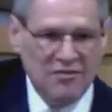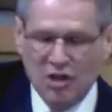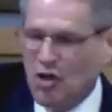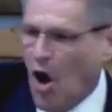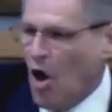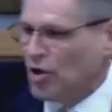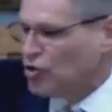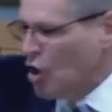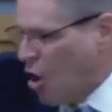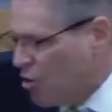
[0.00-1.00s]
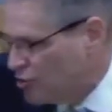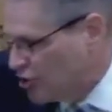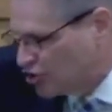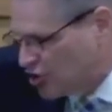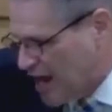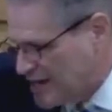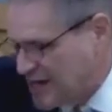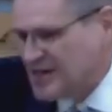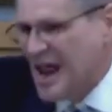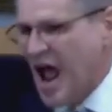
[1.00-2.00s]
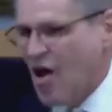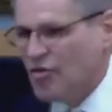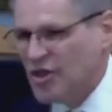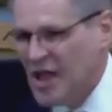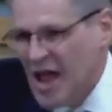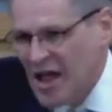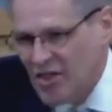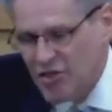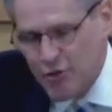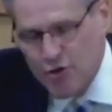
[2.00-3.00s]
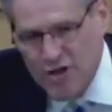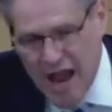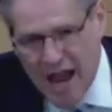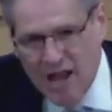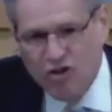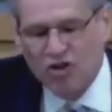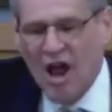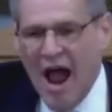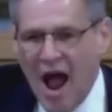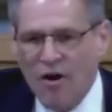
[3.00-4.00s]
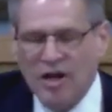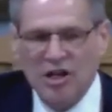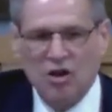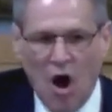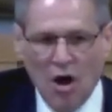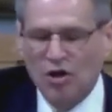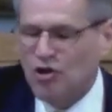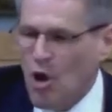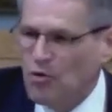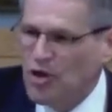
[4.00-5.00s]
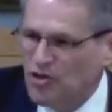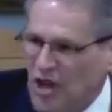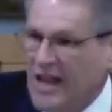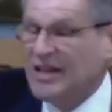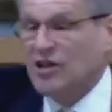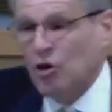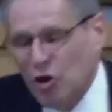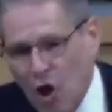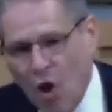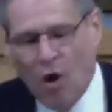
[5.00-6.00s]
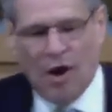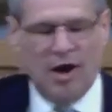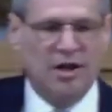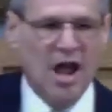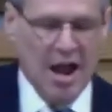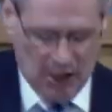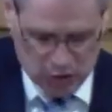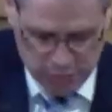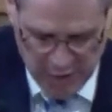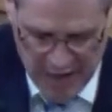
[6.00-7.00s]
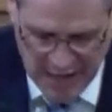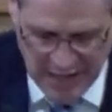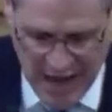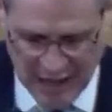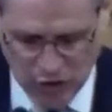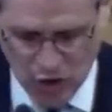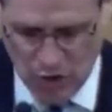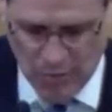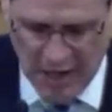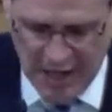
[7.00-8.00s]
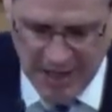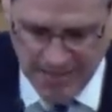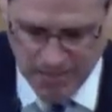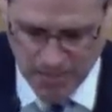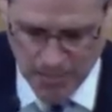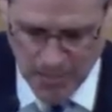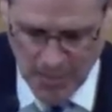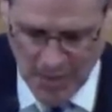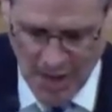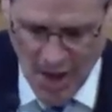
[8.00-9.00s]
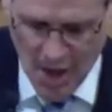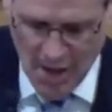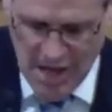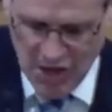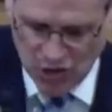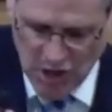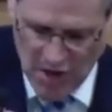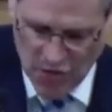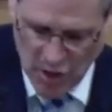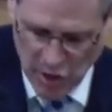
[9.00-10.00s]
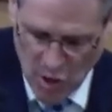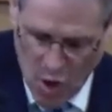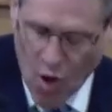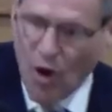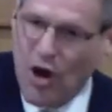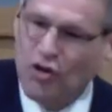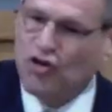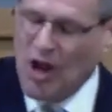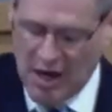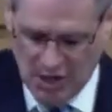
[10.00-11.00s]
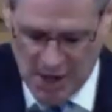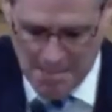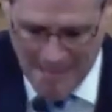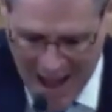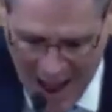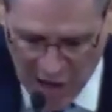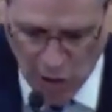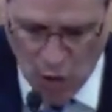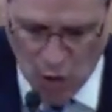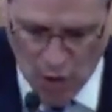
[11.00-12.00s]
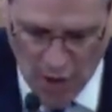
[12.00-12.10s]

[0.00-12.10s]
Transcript: call his own descendant down the through the ages? How can he call his own descendant Lord? Explain that to me. He said, The Lord said to my Lord,